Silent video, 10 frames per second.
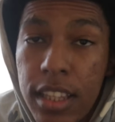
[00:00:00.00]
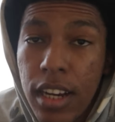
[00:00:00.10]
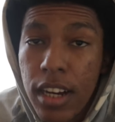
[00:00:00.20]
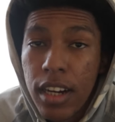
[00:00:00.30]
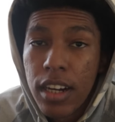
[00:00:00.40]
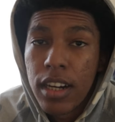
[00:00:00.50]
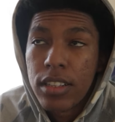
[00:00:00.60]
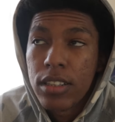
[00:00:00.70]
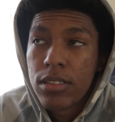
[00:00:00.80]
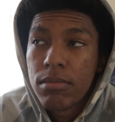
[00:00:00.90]
The
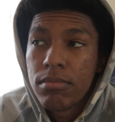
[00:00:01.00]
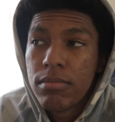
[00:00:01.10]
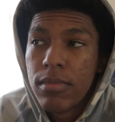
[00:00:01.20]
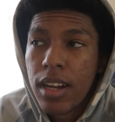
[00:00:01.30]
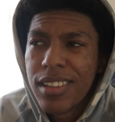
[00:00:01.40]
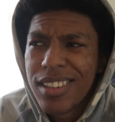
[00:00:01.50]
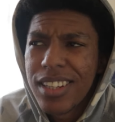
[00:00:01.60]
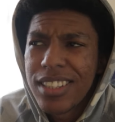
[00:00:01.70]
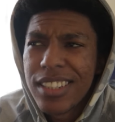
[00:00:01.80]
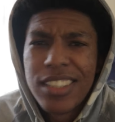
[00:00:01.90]
other
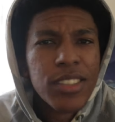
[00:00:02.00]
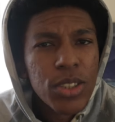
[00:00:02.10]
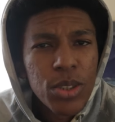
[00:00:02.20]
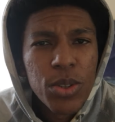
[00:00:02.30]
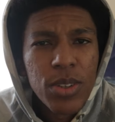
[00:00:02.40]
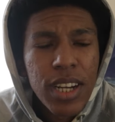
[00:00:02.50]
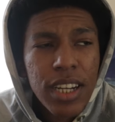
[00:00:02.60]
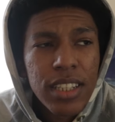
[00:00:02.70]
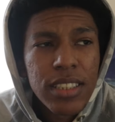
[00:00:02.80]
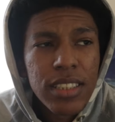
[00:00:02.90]
things I need to show you
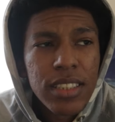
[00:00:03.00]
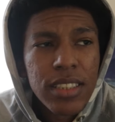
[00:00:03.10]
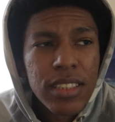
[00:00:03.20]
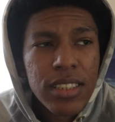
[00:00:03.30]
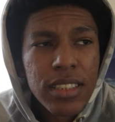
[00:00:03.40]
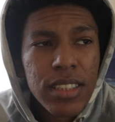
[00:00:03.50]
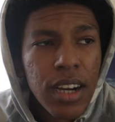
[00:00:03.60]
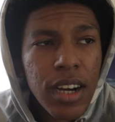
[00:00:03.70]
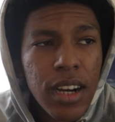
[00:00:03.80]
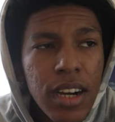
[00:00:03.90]
guys is,
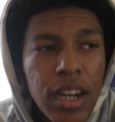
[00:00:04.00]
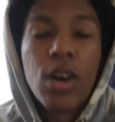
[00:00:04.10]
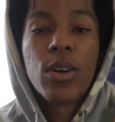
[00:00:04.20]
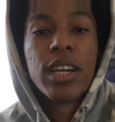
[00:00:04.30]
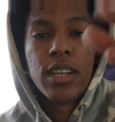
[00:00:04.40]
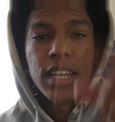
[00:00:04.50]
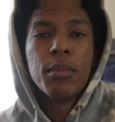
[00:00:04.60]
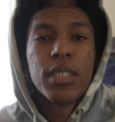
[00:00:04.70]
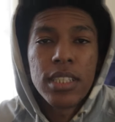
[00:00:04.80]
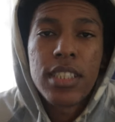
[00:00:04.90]
okay,
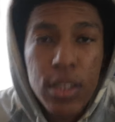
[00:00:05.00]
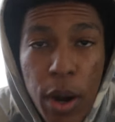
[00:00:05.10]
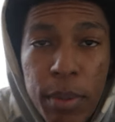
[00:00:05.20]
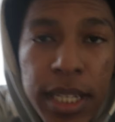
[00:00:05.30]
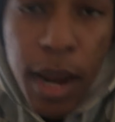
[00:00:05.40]
let me just grab the